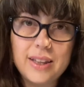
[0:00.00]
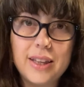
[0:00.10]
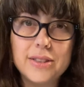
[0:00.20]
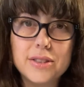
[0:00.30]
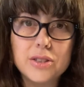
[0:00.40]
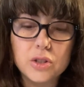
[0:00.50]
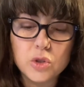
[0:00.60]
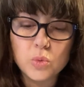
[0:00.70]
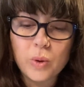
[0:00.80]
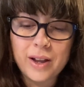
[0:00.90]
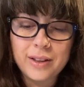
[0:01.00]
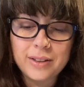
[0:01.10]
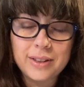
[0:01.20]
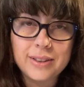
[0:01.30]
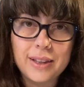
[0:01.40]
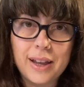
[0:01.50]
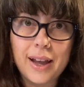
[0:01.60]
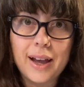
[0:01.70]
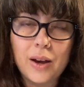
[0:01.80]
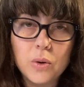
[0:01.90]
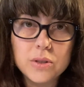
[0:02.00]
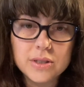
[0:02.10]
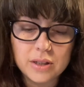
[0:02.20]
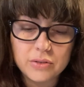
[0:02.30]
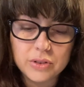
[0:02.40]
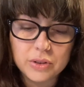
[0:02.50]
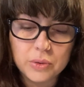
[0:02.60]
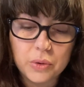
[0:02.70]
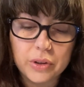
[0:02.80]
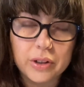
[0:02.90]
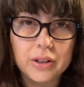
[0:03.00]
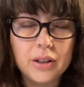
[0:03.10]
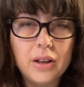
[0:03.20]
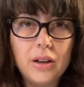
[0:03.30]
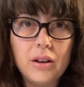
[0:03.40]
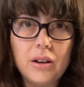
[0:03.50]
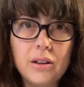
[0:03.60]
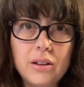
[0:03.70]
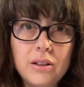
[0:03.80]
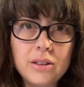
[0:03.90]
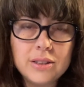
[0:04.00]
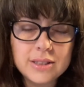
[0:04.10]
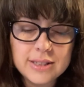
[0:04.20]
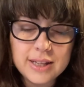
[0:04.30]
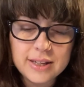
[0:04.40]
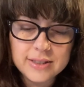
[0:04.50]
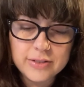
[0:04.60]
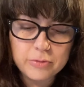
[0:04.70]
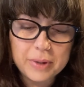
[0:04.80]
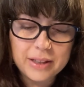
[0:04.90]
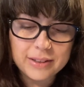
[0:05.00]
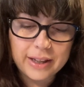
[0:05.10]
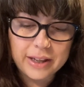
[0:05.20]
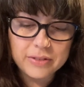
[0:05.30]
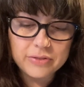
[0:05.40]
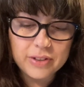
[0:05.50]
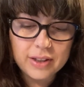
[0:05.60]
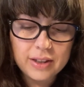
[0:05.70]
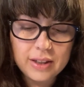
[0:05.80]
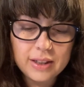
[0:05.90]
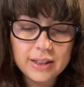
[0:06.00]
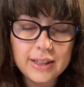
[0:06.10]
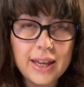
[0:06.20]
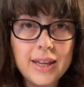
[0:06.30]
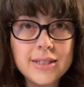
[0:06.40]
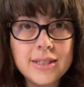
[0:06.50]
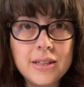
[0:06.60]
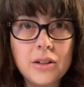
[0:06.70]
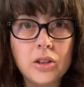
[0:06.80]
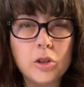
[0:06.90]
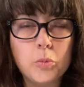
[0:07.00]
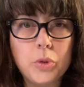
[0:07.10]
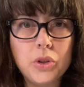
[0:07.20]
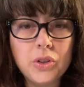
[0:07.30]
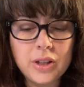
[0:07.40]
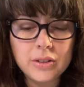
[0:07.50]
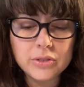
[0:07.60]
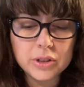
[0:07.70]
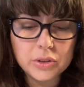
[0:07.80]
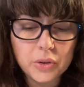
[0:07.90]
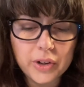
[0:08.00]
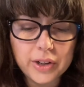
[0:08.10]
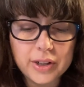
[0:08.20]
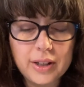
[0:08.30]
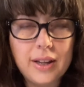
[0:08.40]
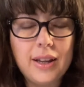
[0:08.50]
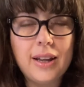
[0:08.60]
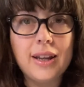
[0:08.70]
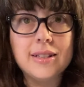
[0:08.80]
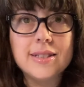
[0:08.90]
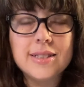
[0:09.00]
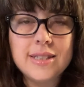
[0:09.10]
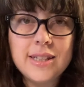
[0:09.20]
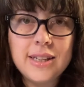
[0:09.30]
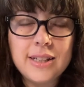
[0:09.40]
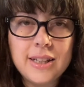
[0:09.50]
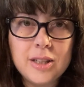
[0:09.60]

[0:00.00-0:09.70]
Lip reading: It's to dwell in the house of the Lord all the days of my life, gazing on the beauty of the Lord and seeking